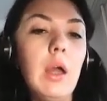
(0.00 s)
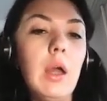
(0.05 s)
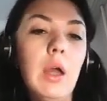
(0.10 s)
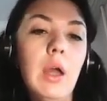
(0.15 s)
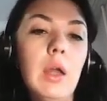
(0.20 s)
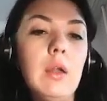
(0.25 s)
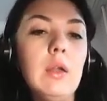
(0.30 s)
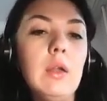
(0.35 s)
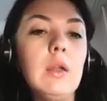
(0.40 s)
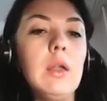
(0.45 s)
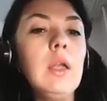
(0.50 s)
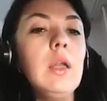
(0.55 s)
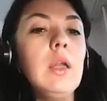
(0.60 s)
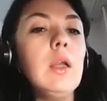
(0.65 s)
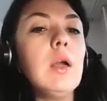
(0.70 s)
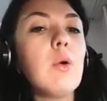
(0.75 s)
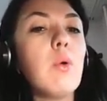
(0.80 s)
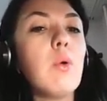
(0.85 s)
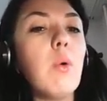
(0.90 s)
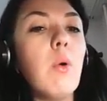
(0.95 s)
and an
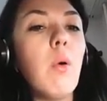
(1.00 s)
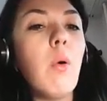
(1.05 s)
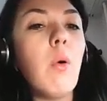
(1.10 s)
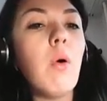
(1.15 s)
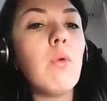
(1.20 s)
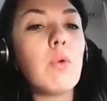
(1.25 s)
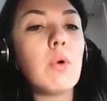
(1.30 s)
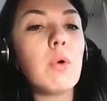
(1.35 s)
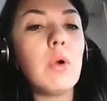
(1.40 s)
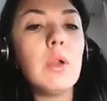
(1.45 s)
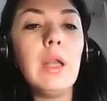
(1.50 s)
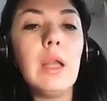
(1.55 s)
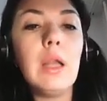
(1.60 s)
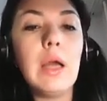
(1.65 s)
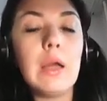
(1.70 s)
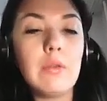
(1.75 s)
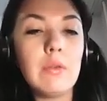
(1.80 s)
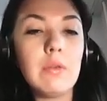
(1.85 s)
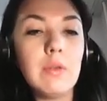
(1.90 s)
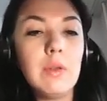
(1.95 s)
inner core of rod
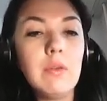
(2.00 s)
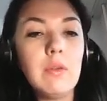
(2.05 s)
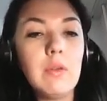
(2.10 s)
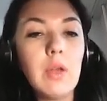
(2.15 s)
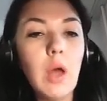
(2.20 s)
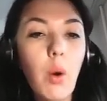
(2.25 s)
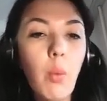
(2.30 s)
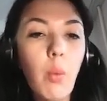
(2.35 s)
lenses,